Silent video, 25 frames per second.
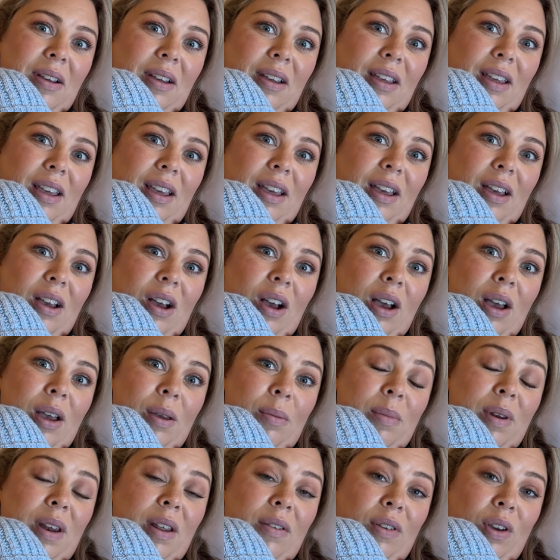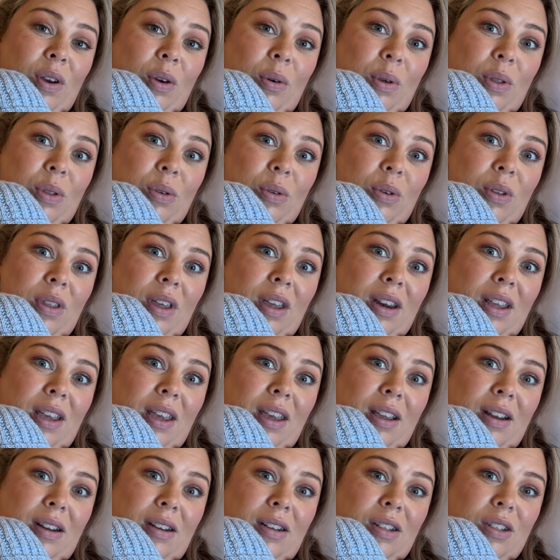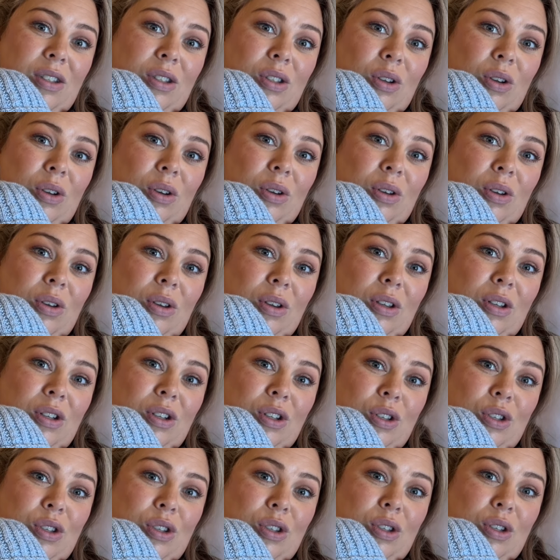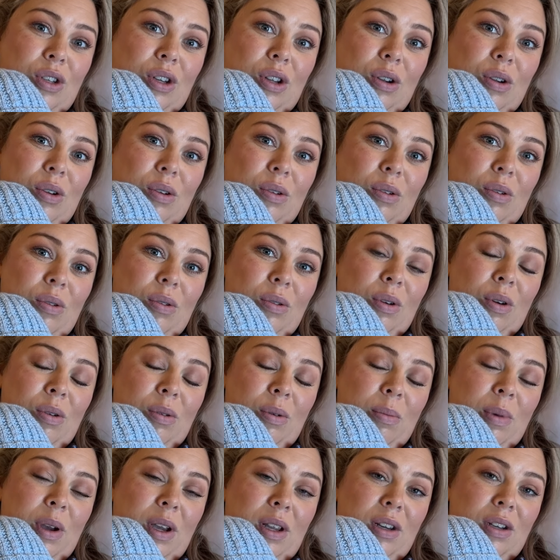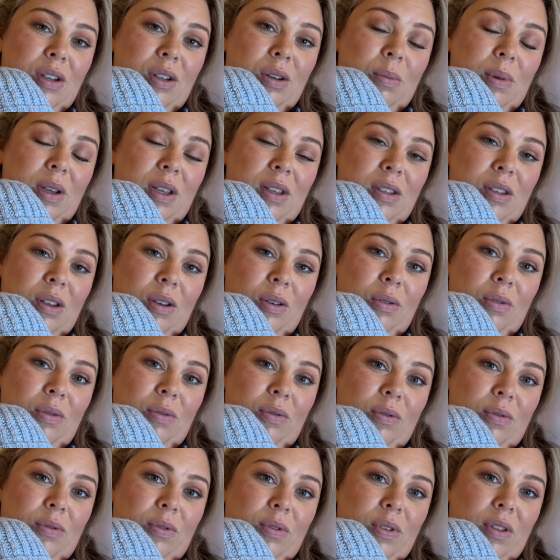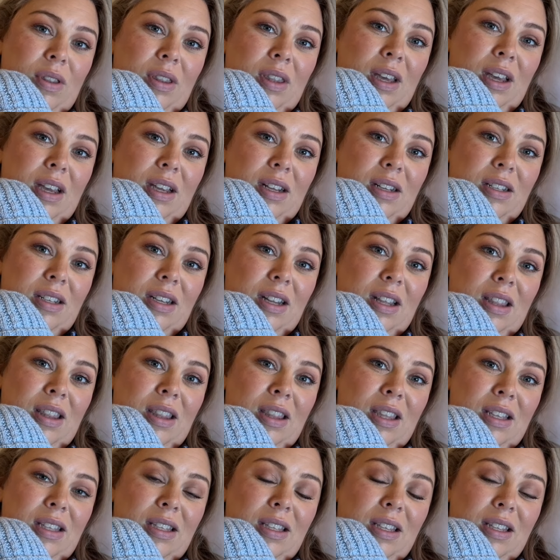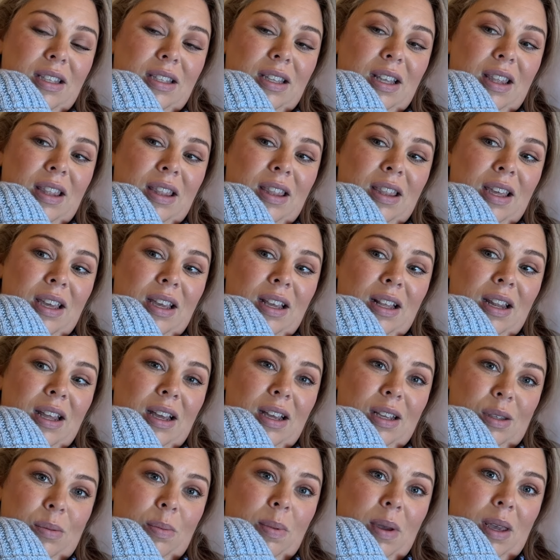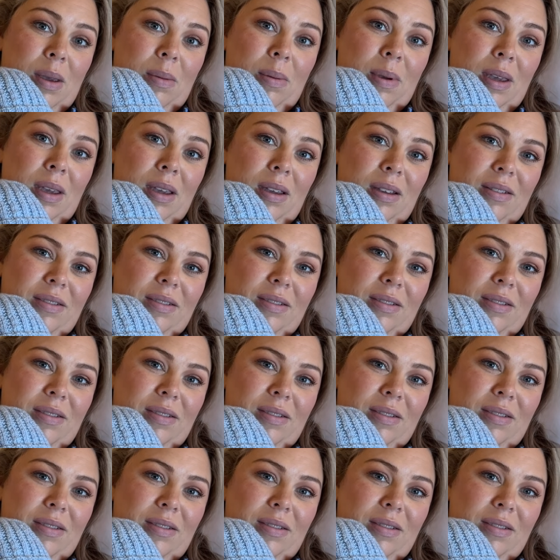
yeah, I'm never going through that again. So just a reminder to myself that this is the last baby